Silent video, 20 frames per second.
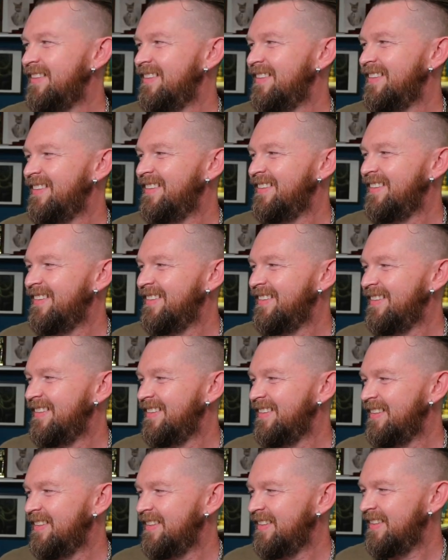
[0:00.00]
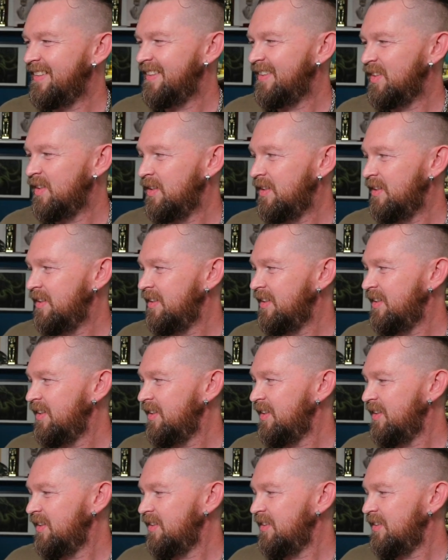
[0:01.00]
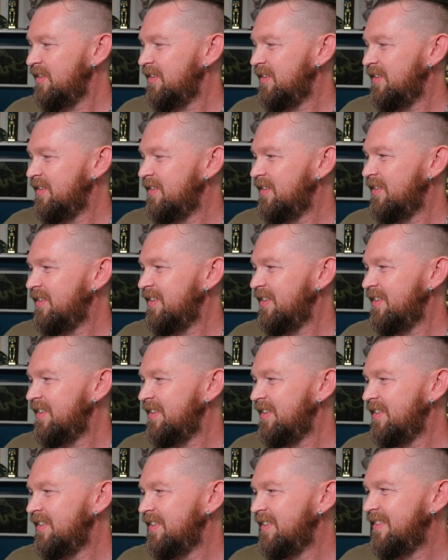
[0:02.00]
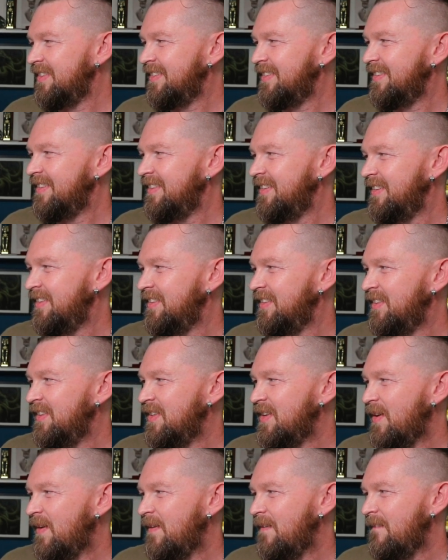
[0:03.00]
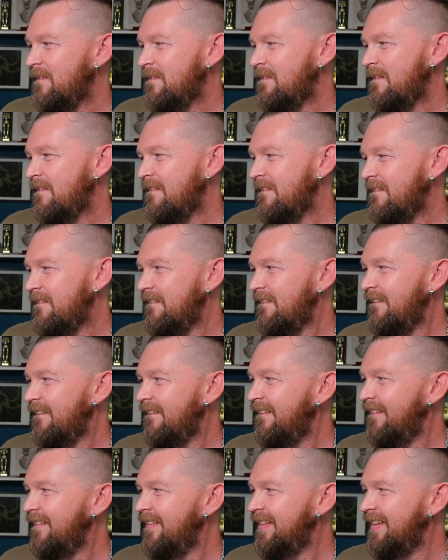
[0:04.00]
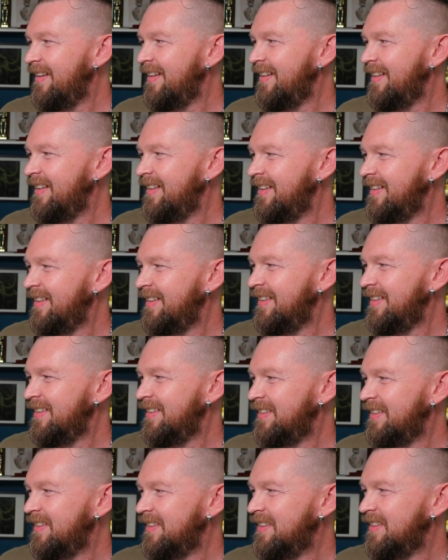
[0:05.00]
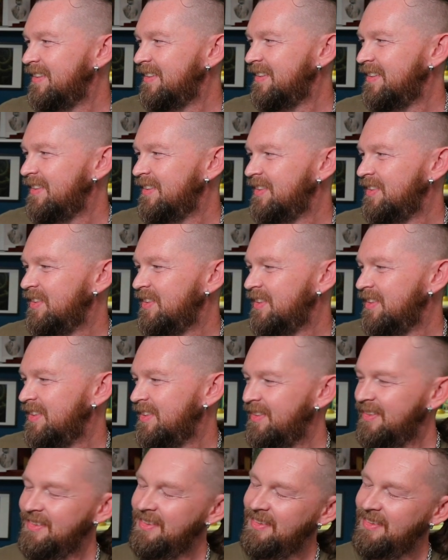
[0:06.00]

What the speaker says: (not speaking)